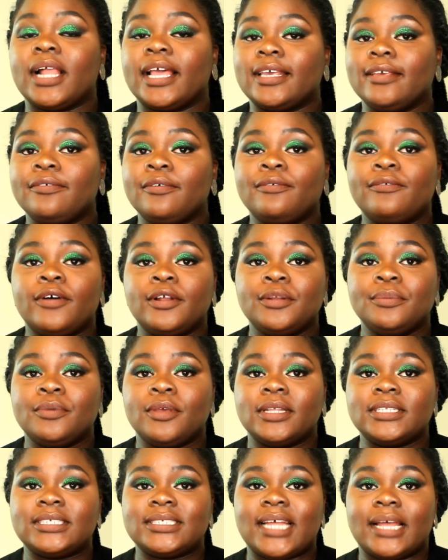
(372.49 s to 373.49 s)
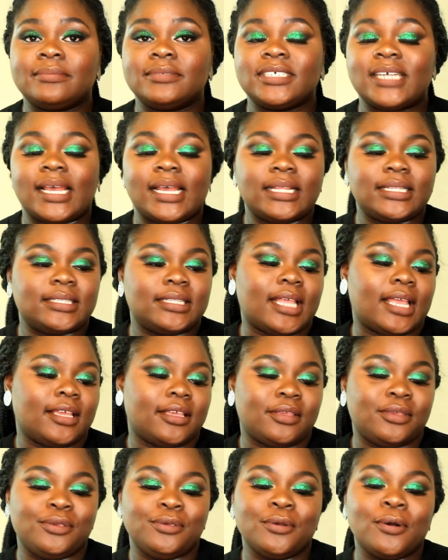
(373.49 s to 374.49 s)
Like, if you follow me on Snapchat,
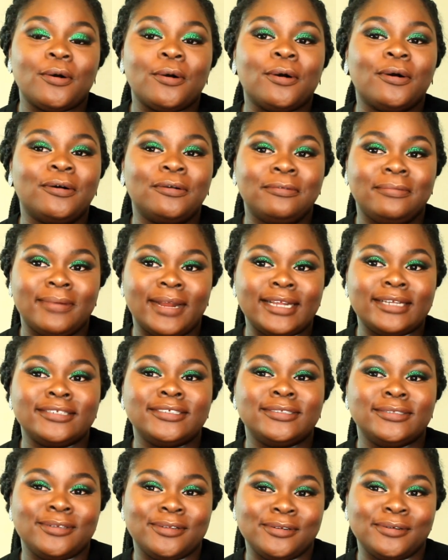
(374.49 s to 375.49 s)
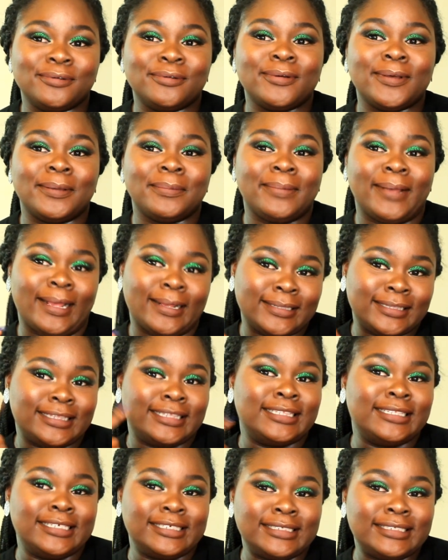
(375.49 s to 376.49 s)
like, you already know
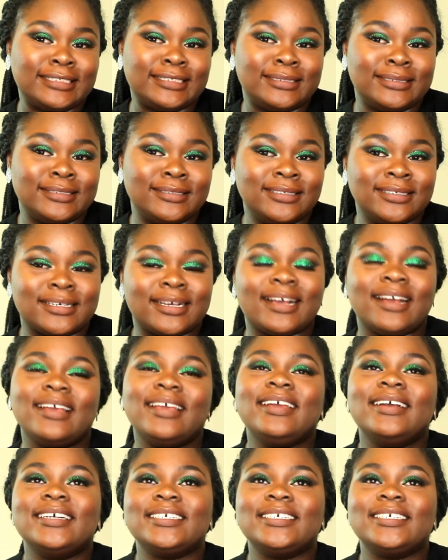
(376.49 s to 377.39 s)
about this look.